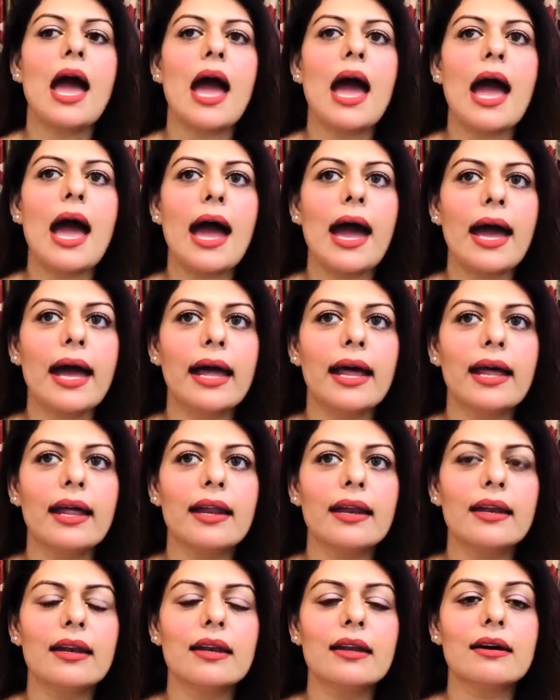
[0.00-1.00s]

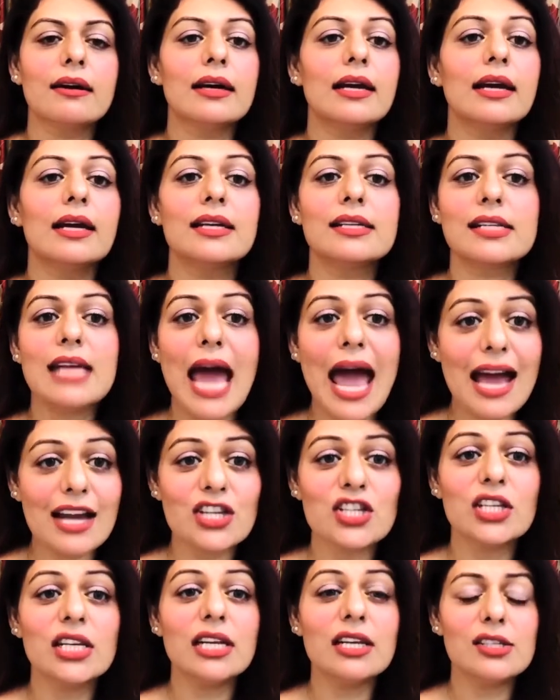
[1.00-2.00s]
And it
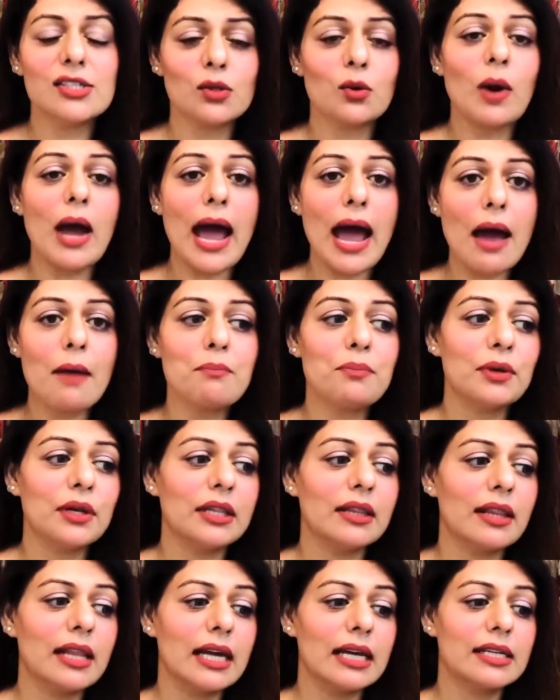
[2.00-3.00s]
actually so
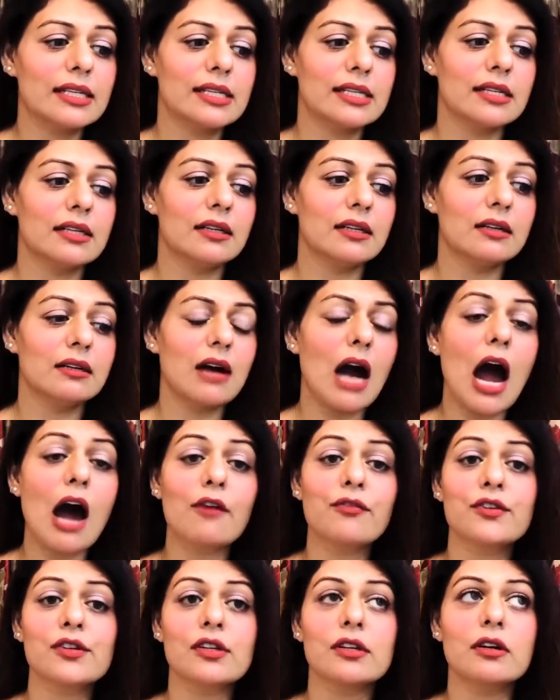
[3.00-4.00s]
happened that
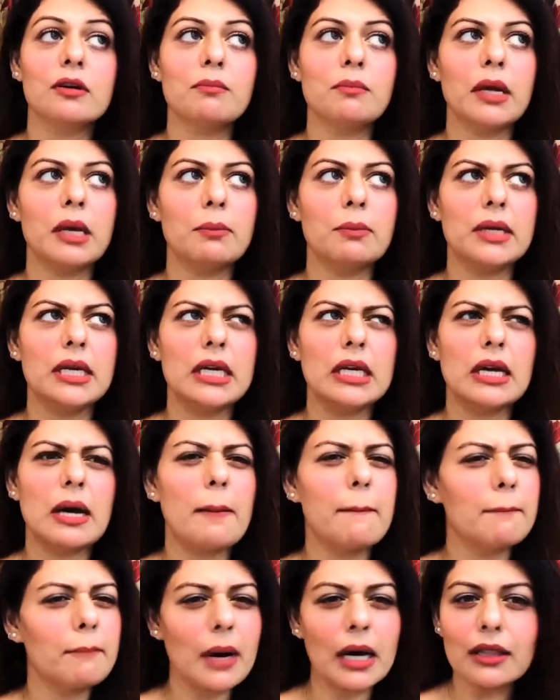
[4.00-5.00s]
after maybe a
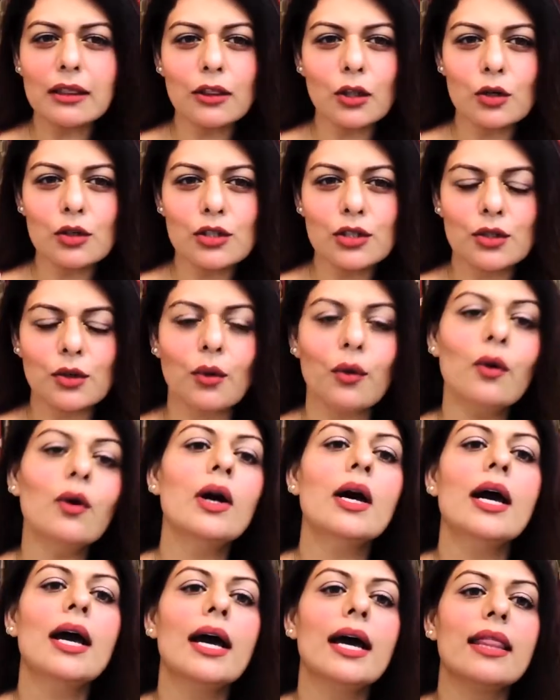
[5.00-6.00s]
month or so,
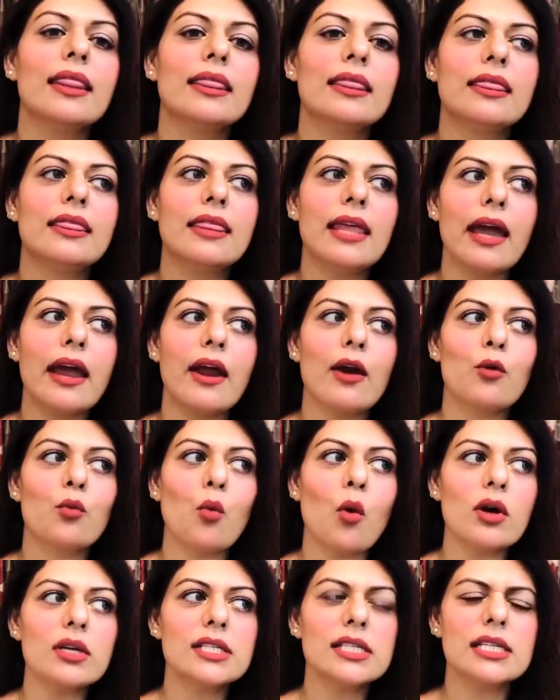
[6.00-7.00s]
there
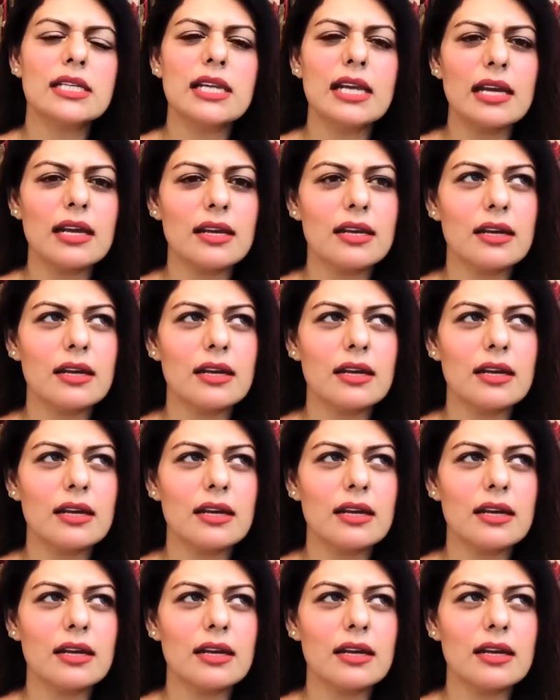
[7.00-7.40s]
was an